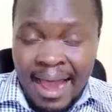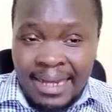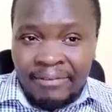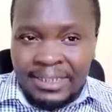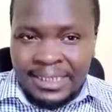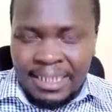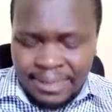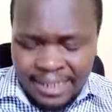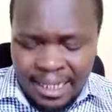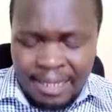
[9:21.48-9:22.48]
And at the
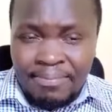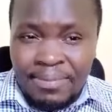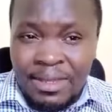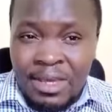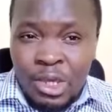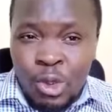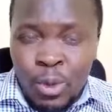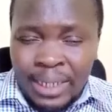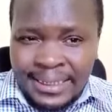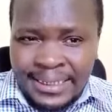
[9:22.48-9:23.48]
same time,
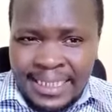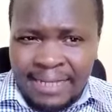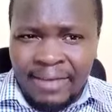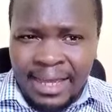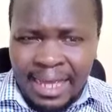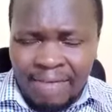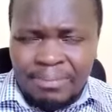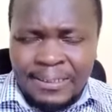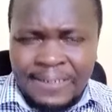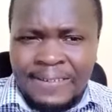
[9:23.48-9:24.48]
you are seeing the
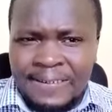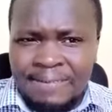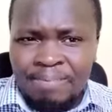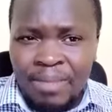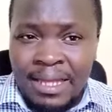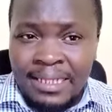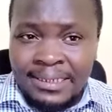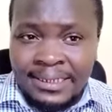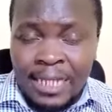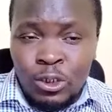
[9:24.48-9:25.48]
government
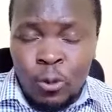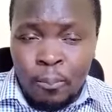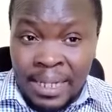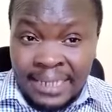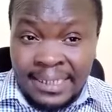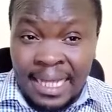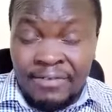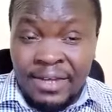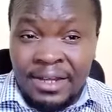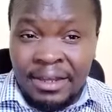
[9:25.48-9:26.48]
trying to police and
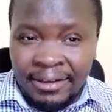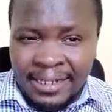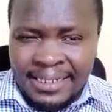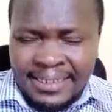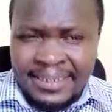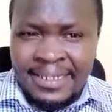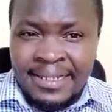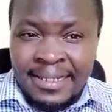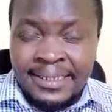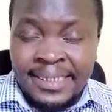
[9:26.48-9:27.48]
even create
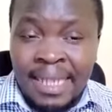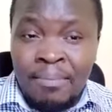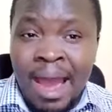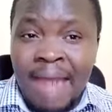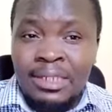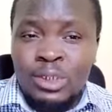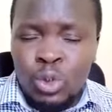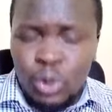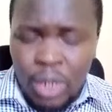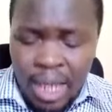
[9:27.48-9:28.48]
some
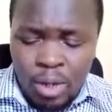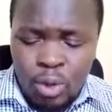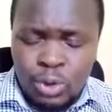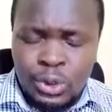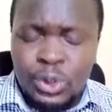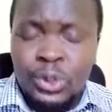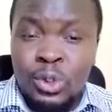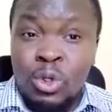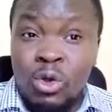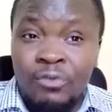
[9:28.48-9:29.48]

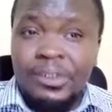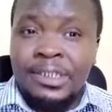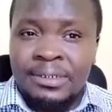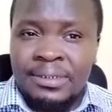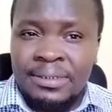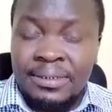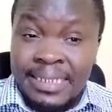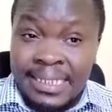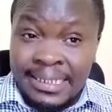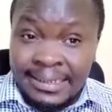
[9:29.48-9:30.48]
unconstitutional offices,
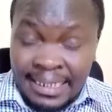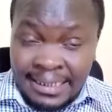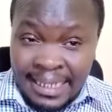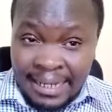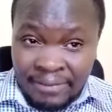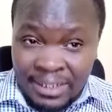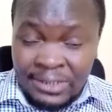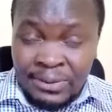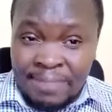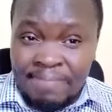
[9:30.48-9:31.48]
just like
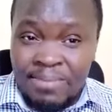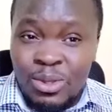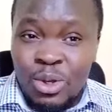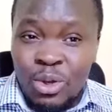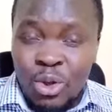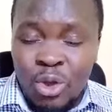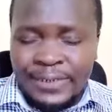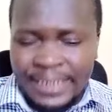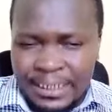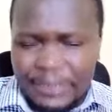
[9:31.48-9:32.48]
this one
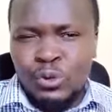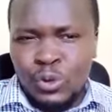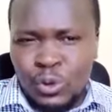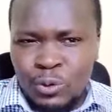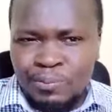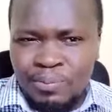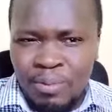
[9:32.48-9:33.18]
of Charlene Ruto.